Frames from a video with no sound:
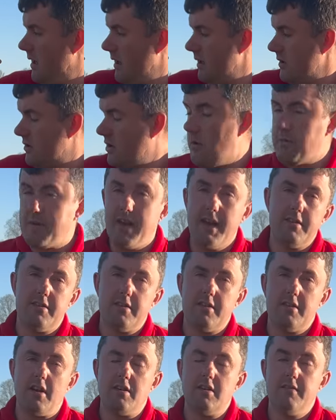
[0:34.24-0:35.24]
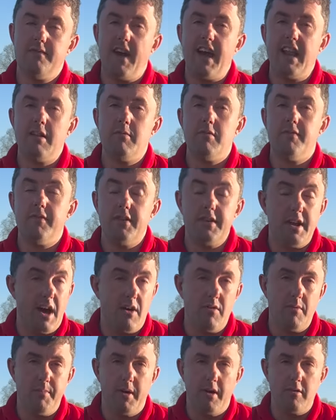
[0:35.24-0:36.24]
Top kits are available for
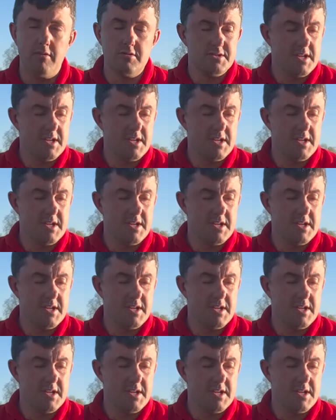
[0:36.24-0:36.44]
Daiwa poles.